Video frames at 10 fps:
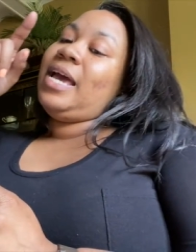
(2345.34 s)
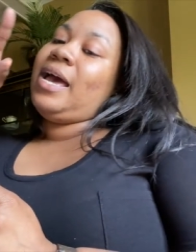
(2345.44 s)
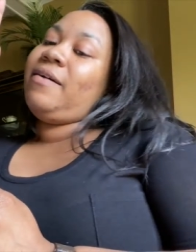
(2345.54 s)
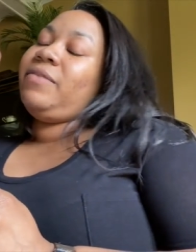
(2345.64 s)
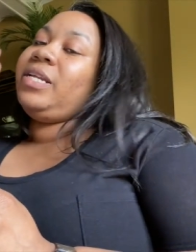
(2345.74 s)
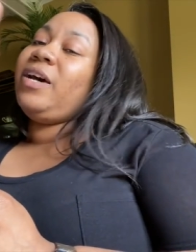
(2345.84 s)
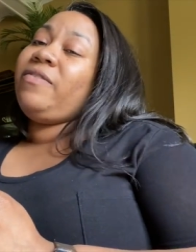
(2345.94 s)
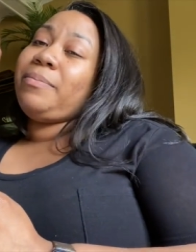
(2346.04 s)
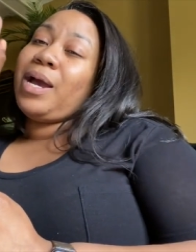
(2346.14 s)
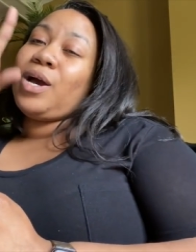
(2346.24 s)
have enough
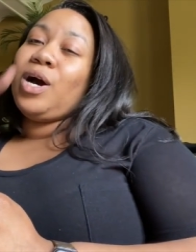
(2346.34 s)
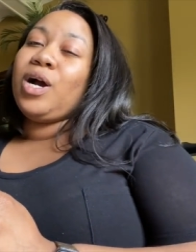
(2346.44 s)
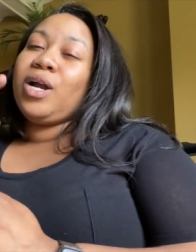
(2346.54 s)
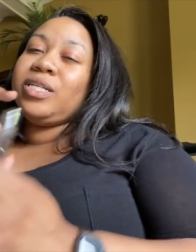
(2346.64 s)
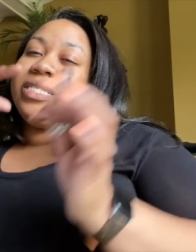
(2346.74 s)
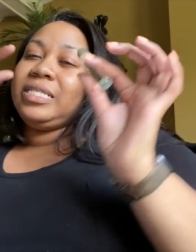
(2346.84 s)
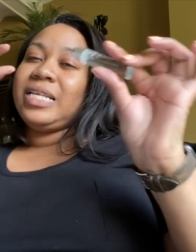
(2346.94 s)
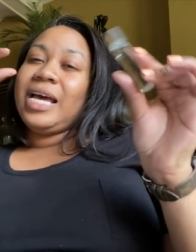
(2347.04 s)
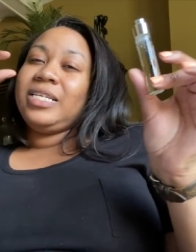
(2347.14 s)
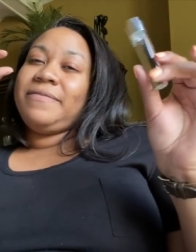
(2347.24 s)
in my cart to
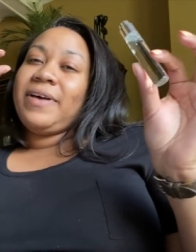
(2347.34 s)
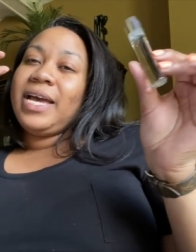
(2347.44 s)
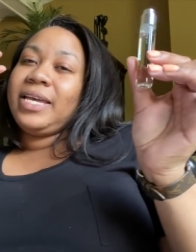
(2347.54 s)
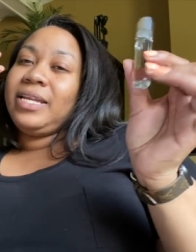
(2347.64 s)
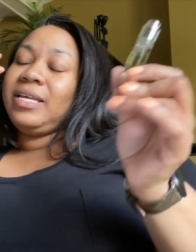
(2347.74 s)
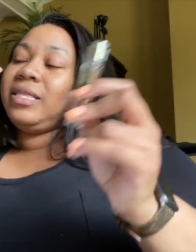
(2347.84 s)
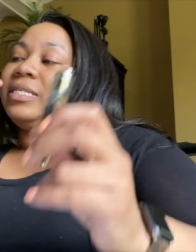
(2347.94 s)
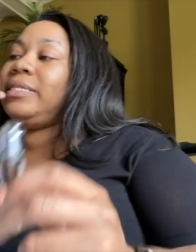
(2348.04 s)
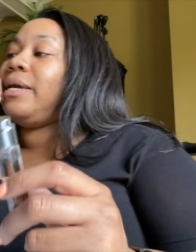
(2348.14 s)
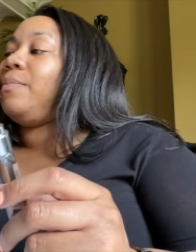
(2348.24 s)
satisfy getting
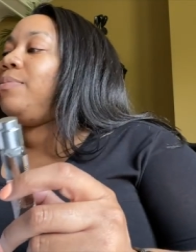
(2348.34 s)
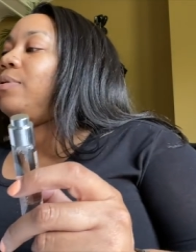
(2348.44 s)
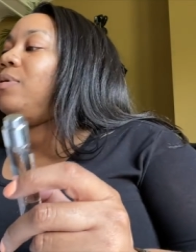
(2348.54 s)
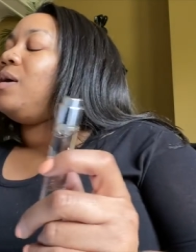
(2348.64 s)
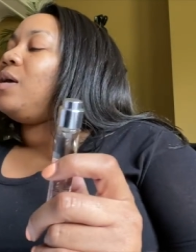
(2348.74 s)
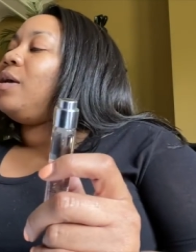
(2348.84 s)
this sample.